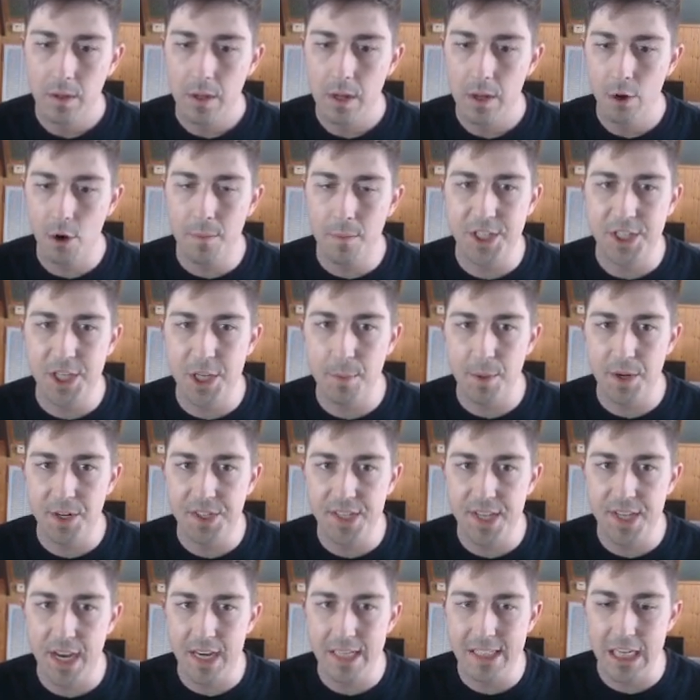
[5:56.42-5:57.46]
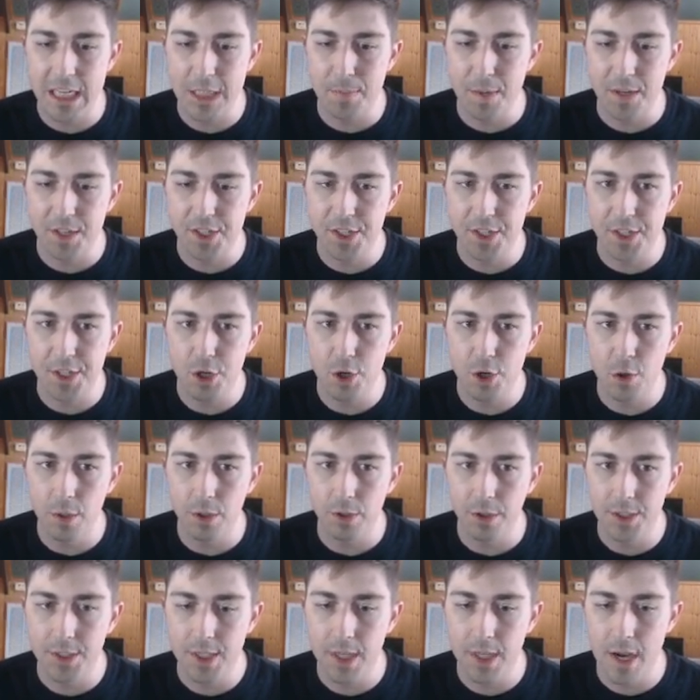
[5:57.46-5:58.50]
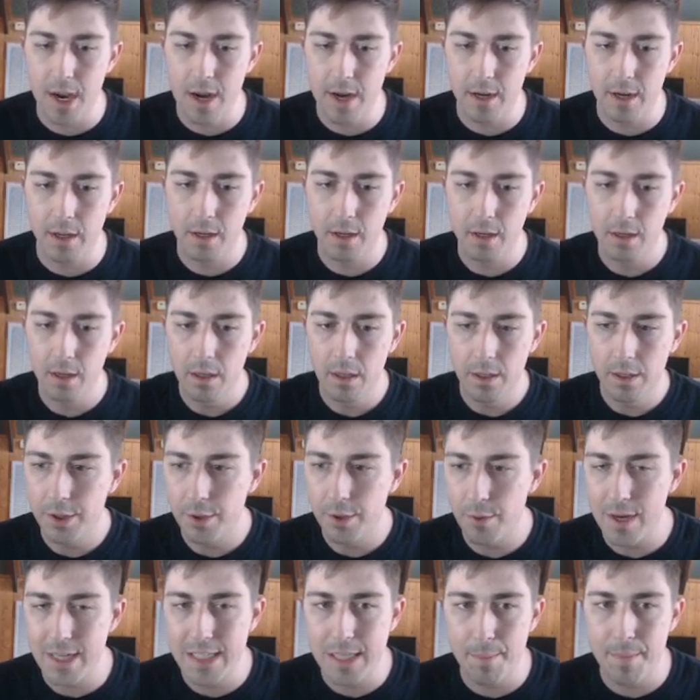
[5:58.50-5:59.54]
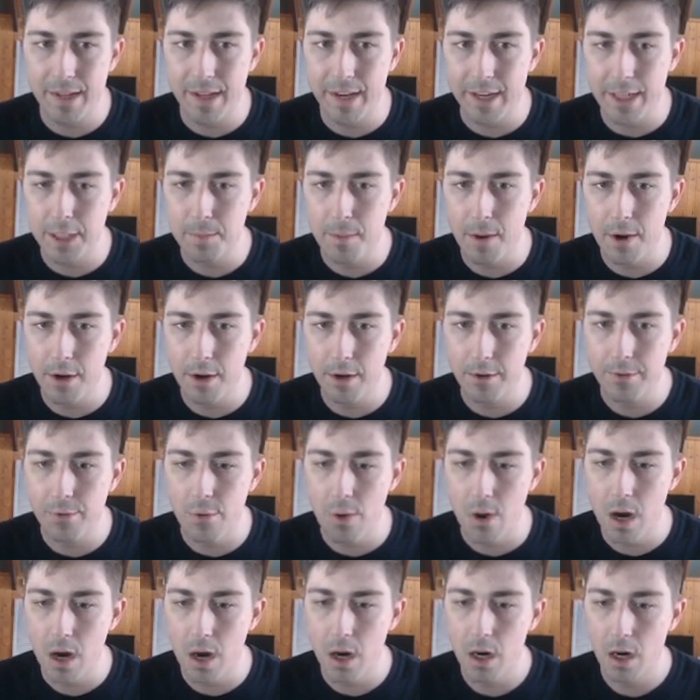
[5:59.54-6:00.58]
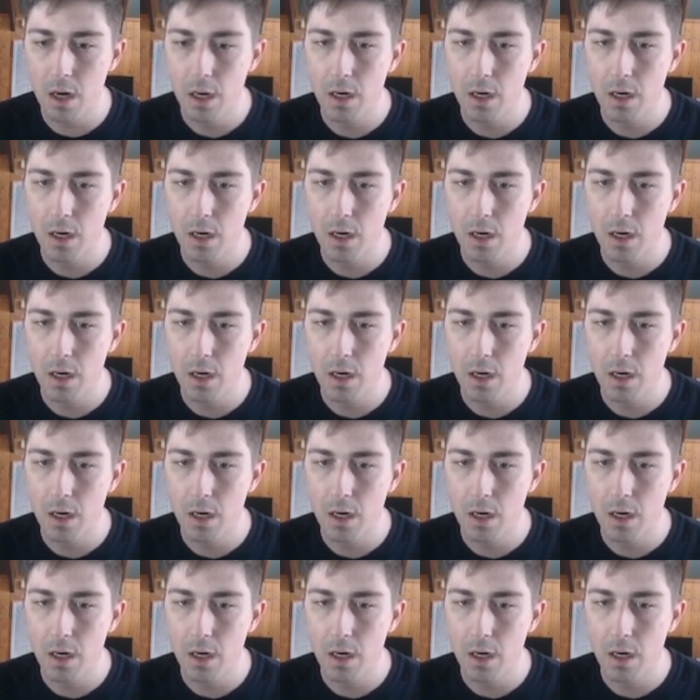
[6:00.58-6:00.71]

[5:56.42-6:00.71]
I don't miss too much CS. That's mix 2, it looks like. The rest I'm going to get experience for.